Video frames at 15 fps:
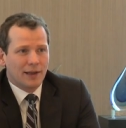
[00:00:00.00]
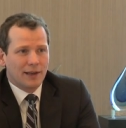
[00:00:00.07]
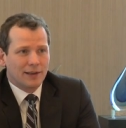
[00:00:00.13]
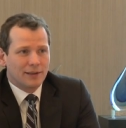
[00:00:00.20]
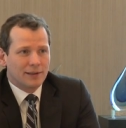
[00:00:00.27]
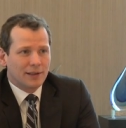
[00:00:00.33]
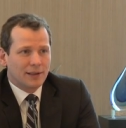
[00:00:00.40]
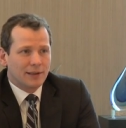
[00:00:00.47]

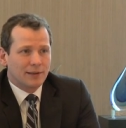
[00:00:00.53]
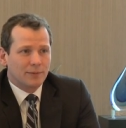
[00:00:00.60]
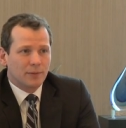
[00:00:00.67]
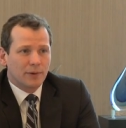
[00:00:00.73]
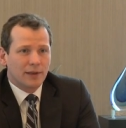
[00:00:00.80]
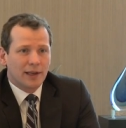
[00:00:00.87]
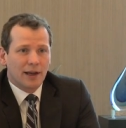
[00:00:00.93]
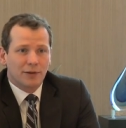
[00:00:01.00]
and
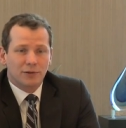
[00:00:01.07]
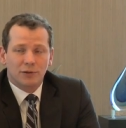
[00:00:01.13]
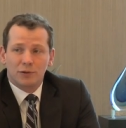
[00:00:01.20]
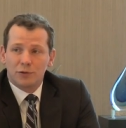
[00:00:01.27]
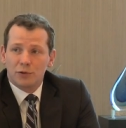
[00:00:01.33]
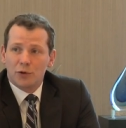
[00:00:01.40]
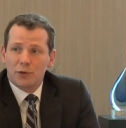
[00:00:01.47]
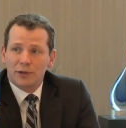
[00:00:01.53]

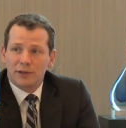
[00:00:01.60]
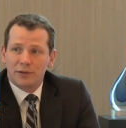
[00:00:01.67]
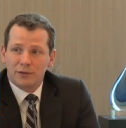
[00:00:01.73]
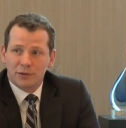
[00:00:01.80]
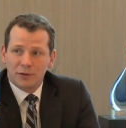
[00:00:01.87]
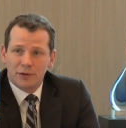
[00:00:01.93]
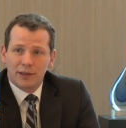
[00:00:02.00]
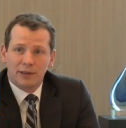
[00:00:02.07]
council who know what
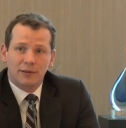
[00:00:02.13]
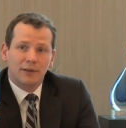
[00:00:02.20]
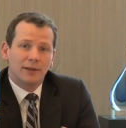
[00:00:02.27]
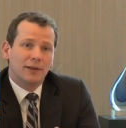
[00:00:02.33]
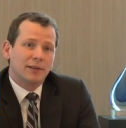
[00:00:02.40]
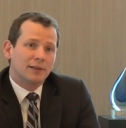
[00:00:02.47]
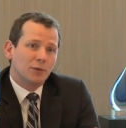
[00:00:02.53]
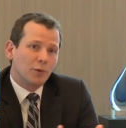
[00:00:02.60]
they're doing
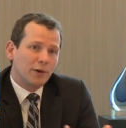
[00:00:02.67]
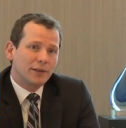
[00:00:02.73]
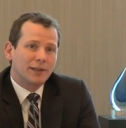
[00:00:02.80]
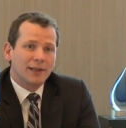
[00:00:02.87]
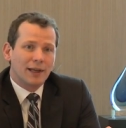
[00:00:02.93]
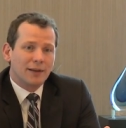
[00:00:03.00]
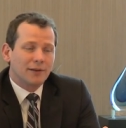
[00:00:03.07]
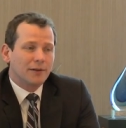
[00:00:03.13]
to
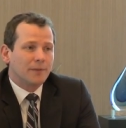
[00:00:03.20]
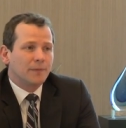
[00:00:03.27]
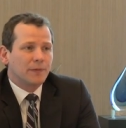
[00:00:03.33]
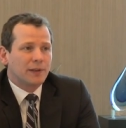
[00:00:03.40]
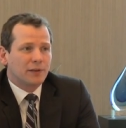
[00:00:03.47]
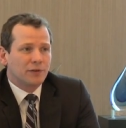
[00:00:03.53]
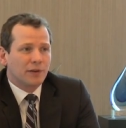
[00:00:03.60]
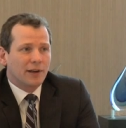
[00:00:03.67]
work
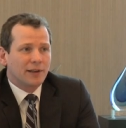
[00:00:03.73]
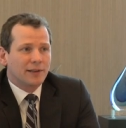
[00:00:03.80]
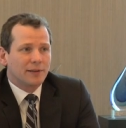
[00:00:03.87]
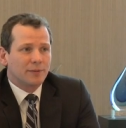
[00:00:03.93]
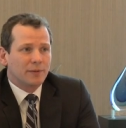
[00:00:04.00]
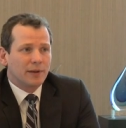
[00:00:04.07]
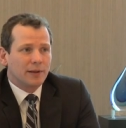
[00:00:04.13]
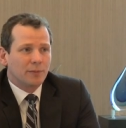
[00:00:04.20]
together to try
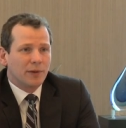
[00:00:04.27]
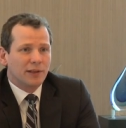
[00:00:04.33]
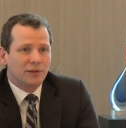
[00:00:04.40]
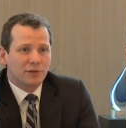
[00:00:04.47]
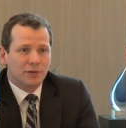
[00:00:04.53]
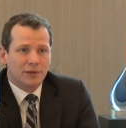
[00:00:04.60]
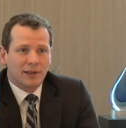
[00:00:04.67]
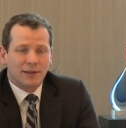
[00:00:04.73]
to make
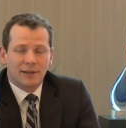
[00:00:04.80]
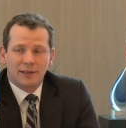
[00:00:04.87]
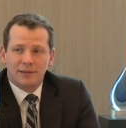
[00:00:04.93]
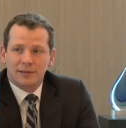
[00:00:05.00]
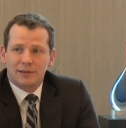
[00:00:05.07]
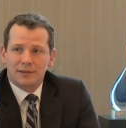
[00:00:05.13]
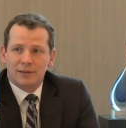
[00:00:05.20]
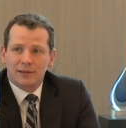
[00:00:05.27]
sure that
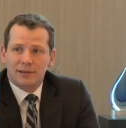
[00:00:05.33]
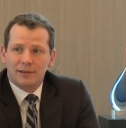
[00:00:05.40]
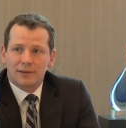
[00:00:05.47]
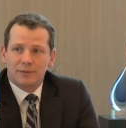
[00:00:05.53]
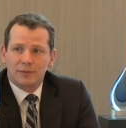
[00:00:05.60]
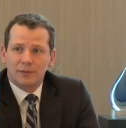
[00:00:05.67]
this